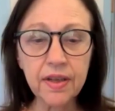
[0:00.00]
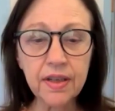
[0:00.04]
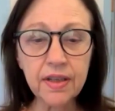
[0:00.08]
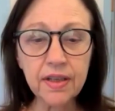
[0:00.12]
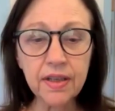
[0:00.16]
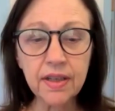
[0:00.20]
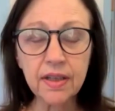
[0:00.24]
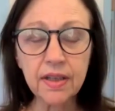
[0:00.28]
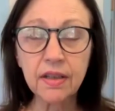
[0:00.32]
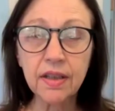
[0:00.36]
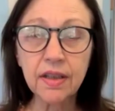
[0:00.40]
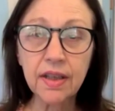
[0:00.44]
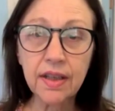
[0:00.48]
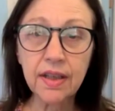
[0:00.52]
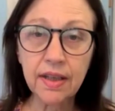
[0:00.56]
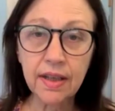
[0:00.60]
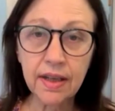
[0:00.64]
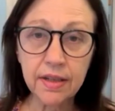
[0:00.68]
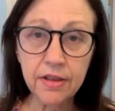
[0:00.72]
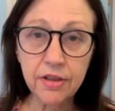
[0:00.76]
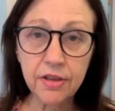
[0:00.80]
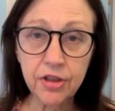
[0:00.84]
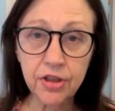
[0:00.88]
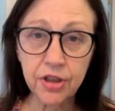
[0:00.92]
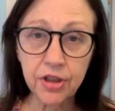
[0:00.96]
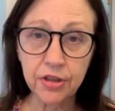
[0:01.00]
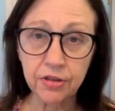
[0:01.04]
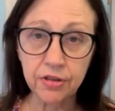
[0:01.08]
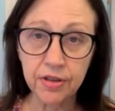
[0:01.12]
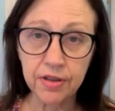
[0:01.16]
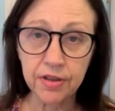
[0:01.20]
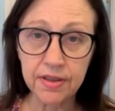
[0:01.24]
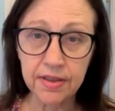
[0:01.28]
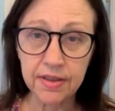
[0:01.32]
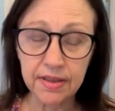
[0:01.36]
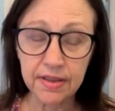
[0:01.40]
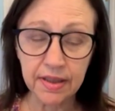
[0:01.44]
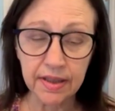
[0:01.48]
authentically, and
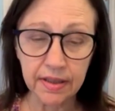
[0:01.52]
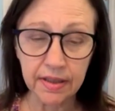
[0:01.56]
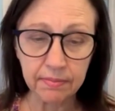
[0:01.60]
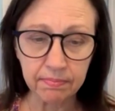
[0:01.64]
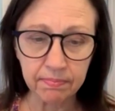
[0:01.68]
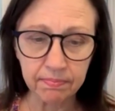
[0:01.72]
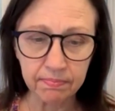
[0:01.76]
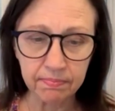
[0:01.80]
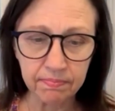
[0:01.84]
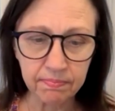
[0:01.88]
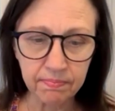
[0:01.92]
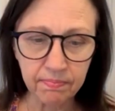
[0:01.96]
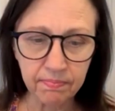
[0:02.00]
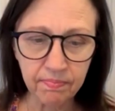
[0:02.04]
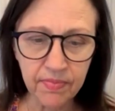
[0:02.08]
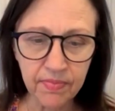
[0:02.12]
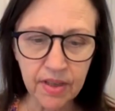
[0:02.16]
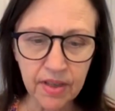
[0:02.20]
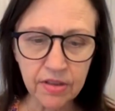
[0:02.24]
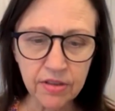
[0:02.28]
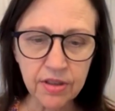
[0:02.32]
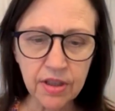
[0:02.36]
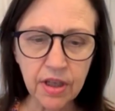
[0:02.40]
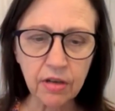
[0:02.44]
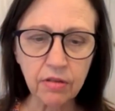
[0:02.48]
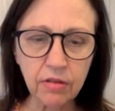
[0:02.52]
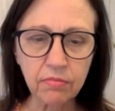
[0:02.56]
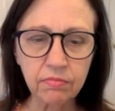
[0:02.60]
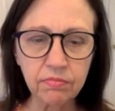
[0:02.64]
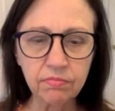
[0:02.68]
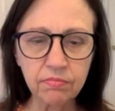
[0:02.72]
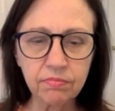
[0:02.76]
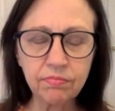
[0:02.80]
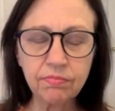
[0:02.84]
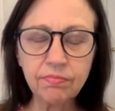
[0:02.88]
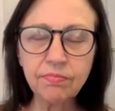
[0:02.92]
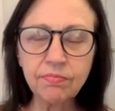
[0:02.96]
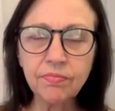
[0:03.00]
generously.
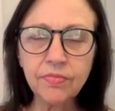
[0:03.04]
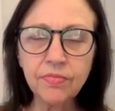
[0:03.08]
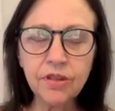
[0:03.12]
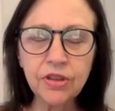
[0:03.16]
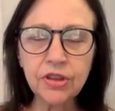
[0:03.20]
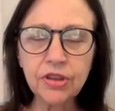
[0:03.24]
So